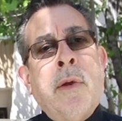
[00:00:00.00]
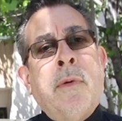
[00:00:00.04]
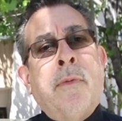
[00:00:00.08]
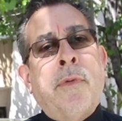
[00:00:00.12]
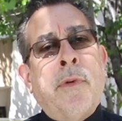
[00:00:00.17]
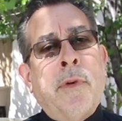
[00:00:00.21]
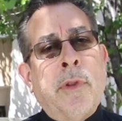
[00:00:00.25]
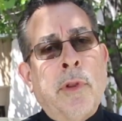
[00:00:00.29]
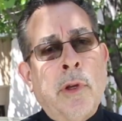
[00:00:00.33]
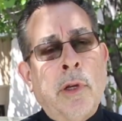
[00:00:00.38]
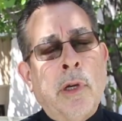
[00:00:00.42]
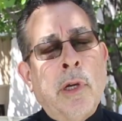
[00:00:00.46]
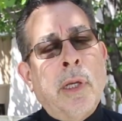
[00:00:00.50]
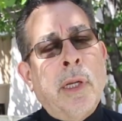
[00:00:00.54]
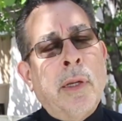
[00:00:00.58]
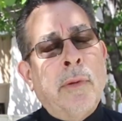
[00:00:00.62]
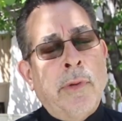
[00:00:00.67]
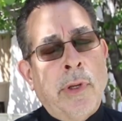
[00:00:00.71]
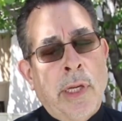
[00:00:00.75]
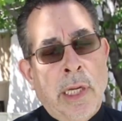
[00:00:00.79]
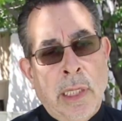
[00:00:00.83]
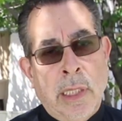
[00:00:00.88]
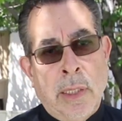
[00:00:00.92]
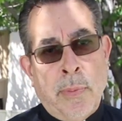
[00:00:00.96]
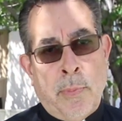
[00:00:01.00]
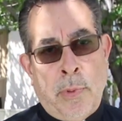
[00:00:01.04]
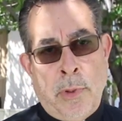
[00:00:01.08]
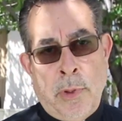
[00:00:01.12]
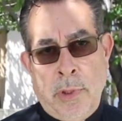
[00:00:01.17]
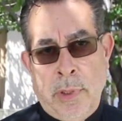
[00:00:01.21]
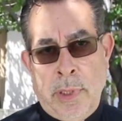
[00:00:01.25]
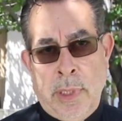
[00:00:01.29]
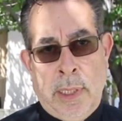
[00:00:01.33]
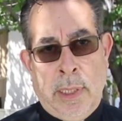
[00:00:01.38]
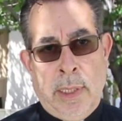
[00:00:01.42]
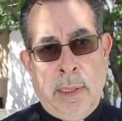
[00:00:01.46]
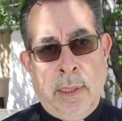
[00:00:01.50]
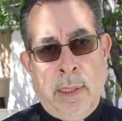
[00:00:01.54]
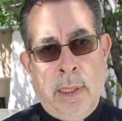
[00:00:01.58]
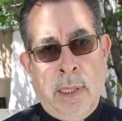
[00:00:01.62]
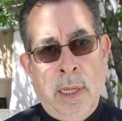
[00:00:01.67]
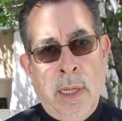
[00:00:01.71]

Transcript: for the good of each person.